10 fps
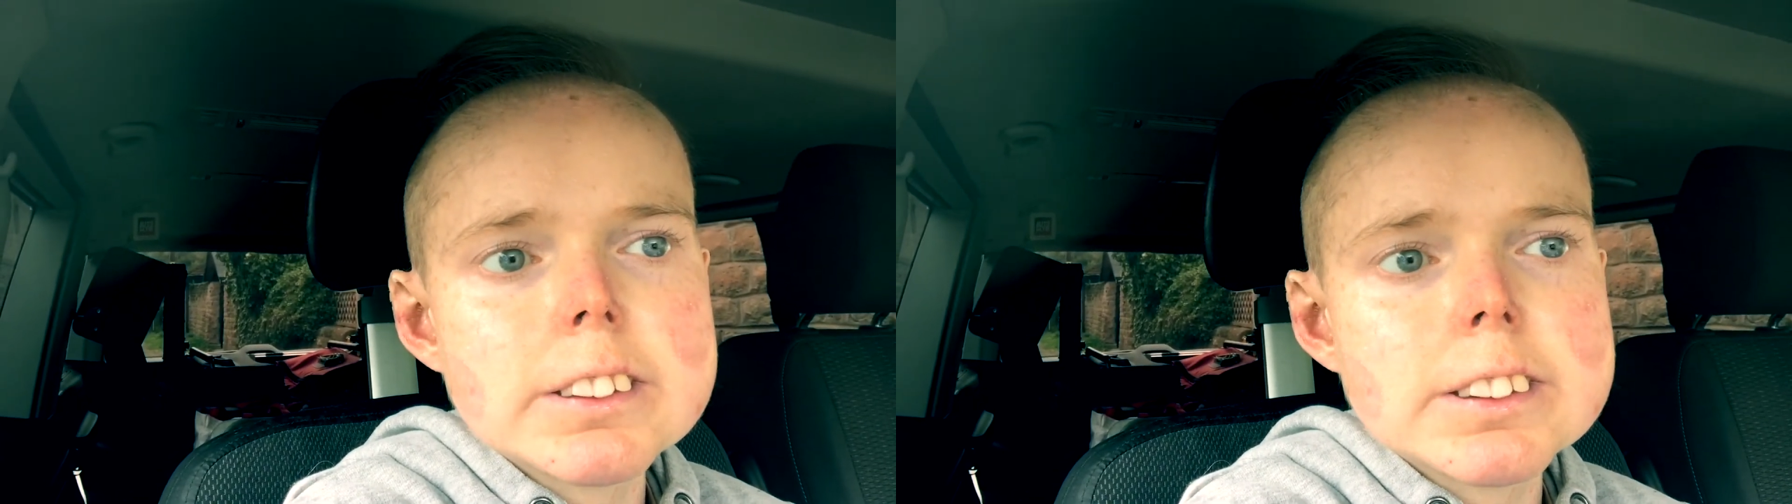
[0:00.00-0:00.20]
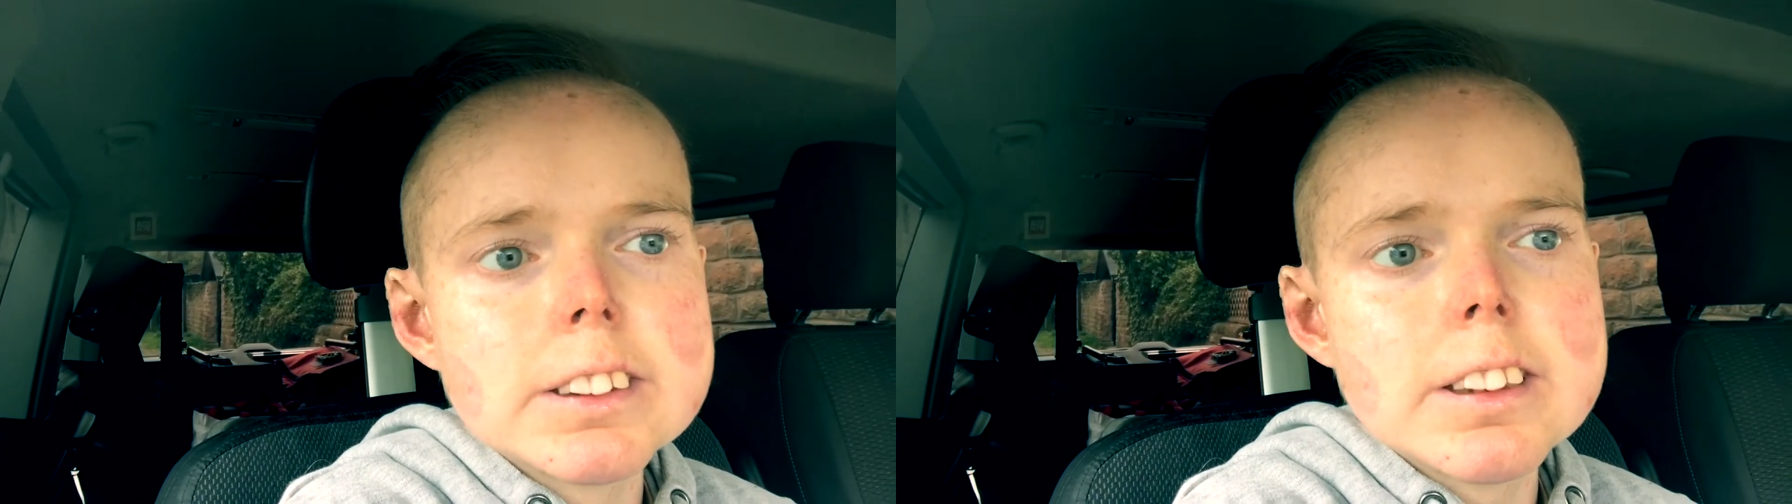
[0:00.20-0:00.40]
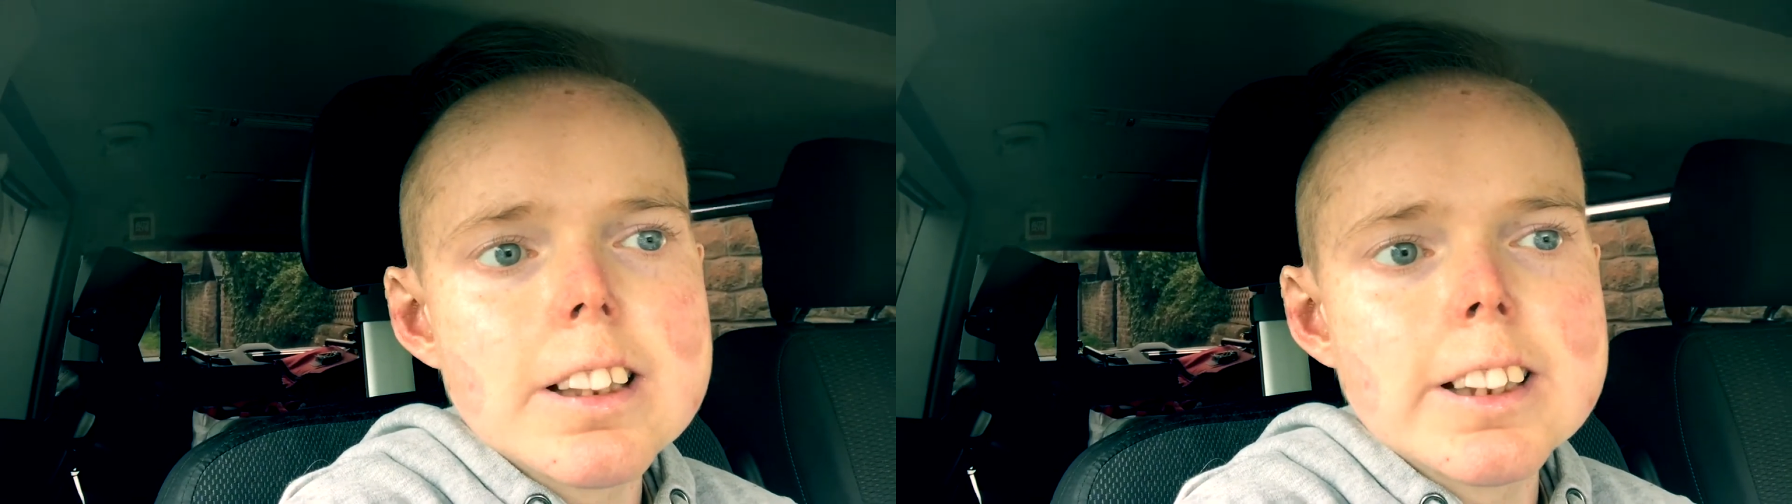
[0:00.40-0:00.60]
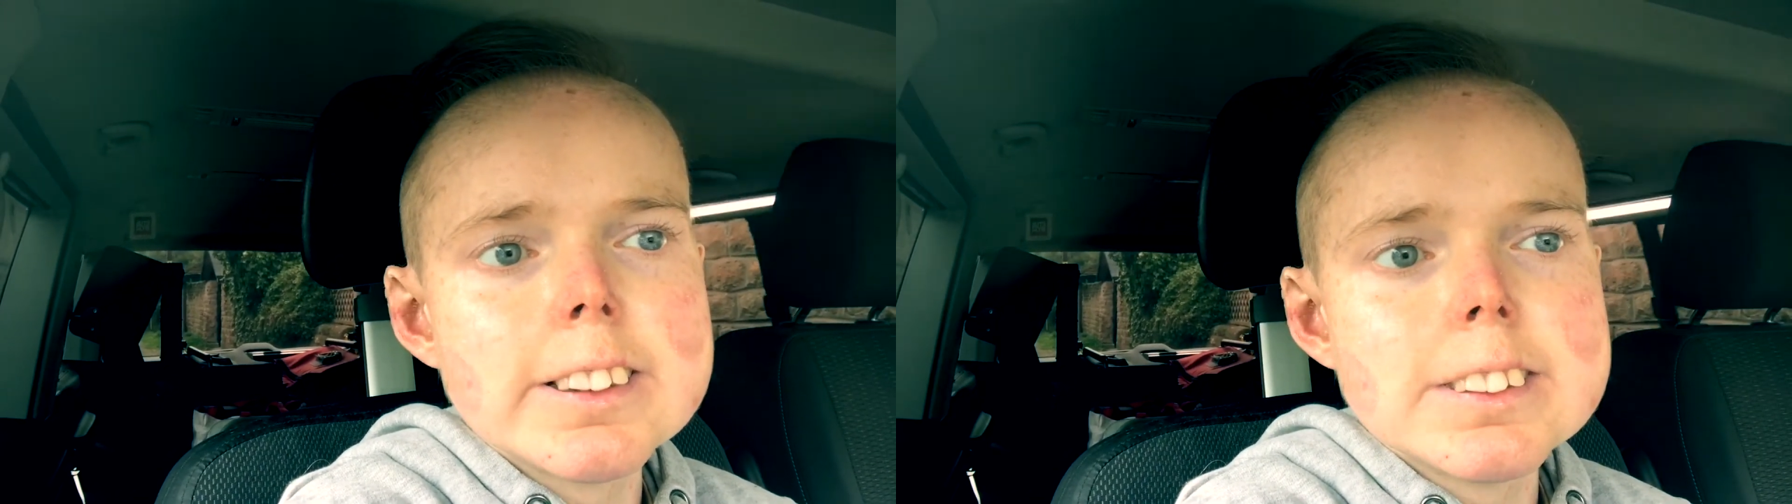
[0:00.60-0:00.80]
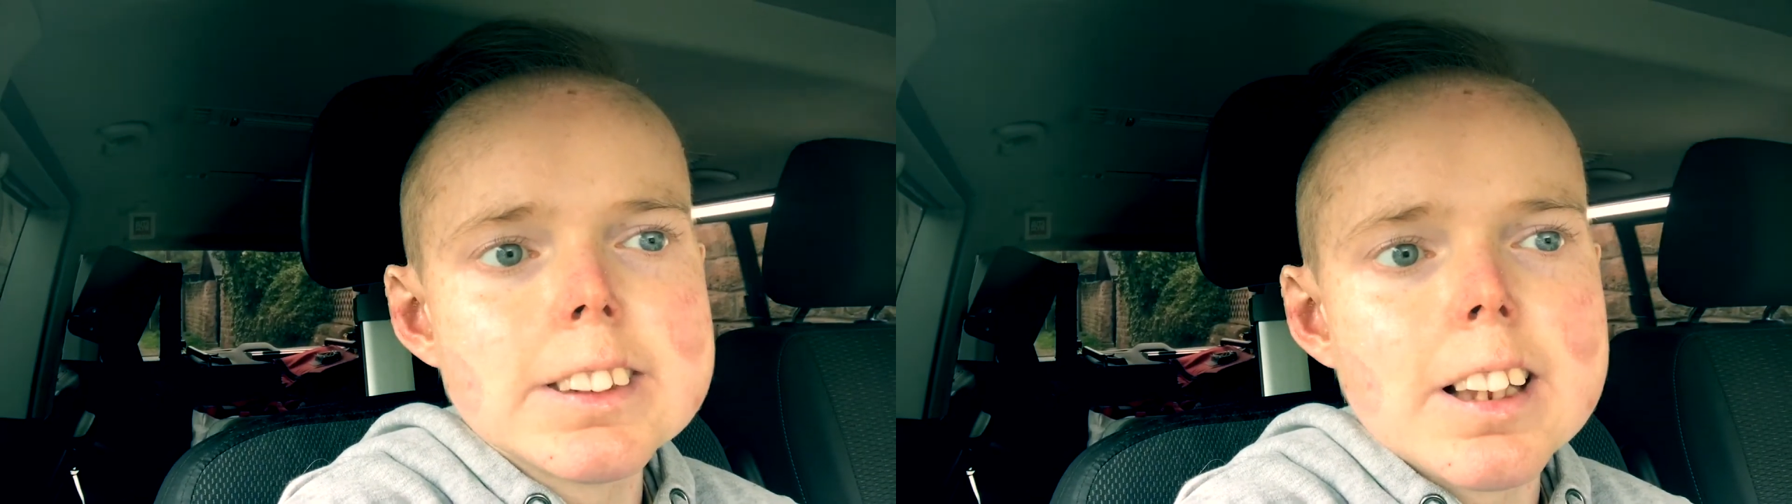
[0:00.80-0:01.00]
See you
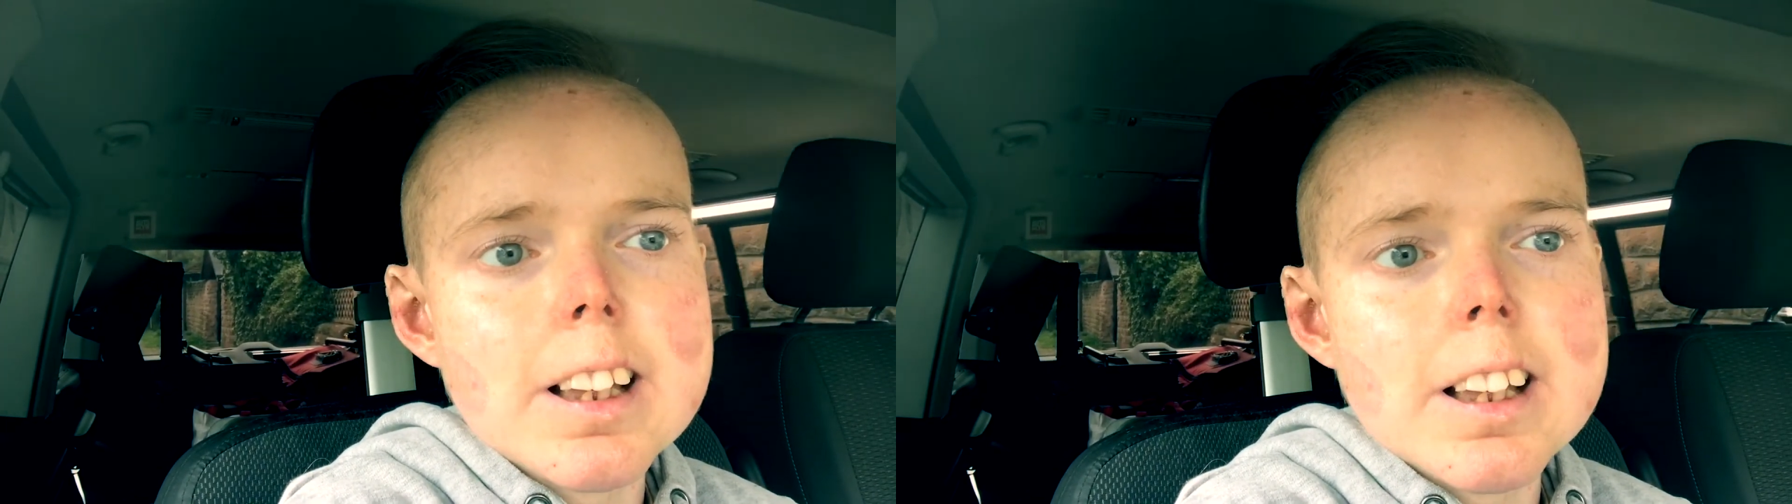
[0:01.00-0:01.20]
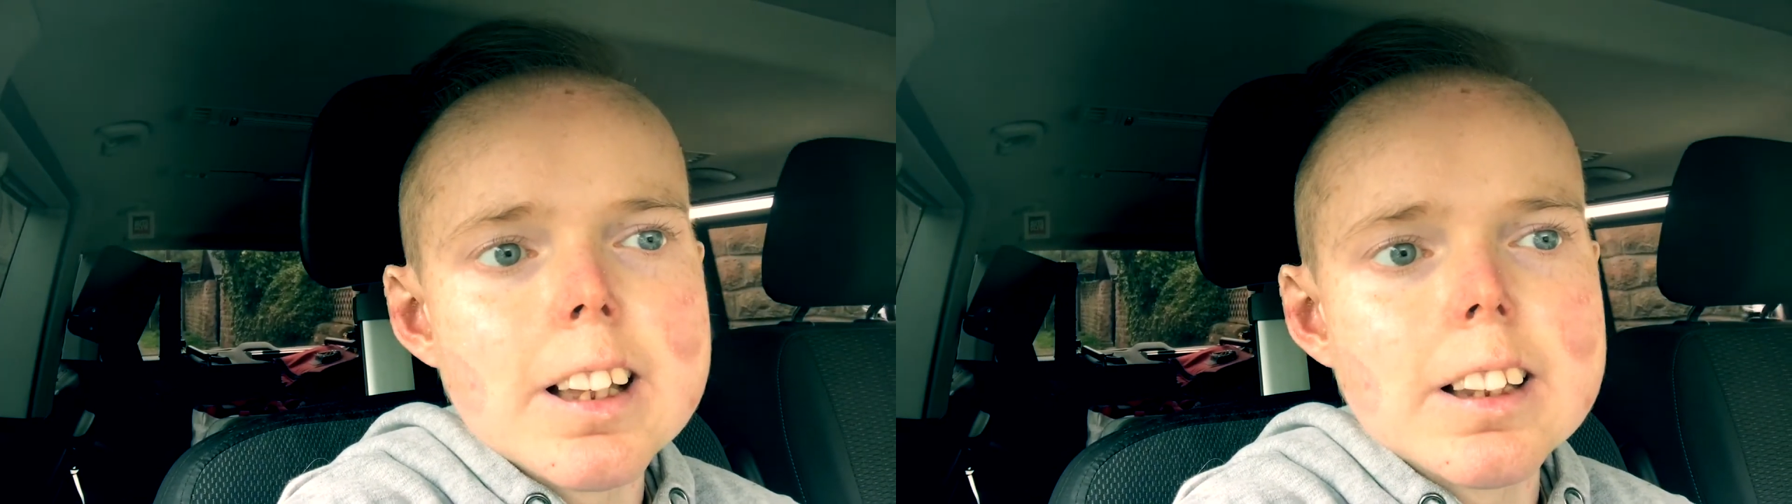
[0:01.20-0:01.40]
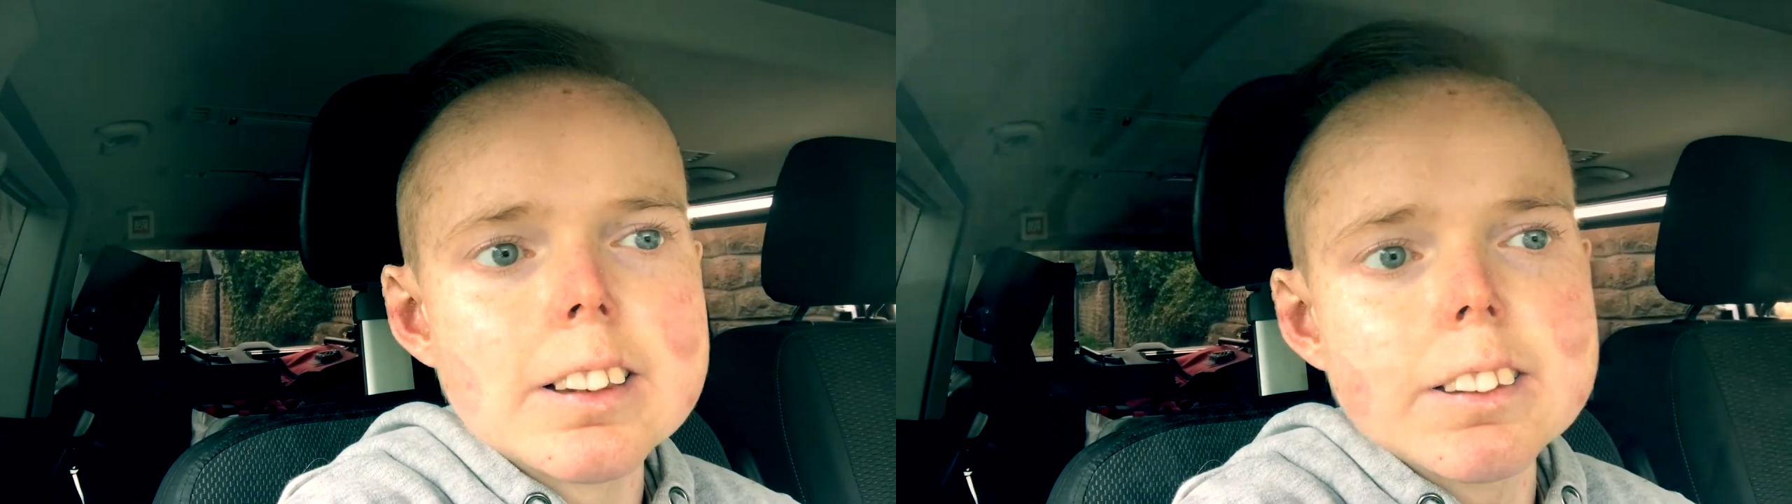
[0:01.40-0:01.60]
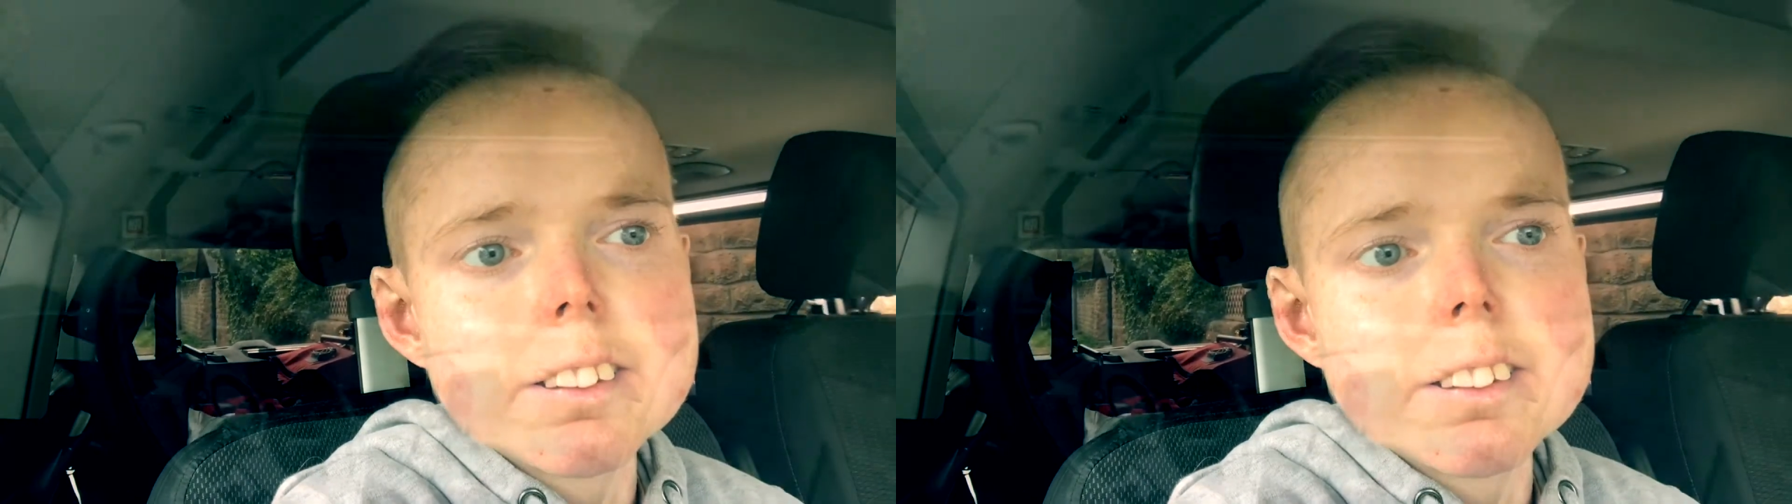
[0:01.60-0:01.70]
later.